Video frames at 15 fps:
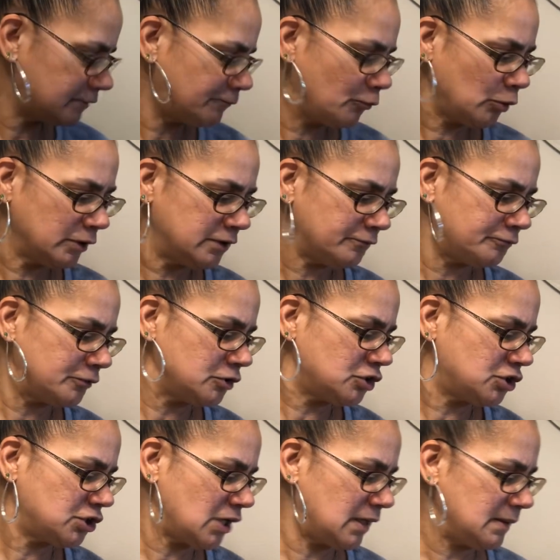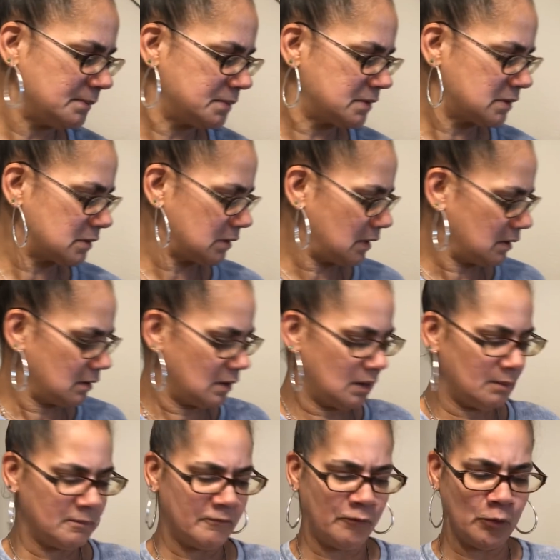four different shapes,
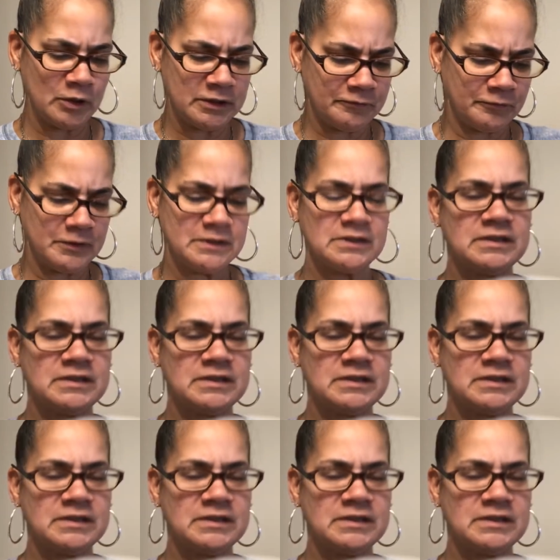um, four different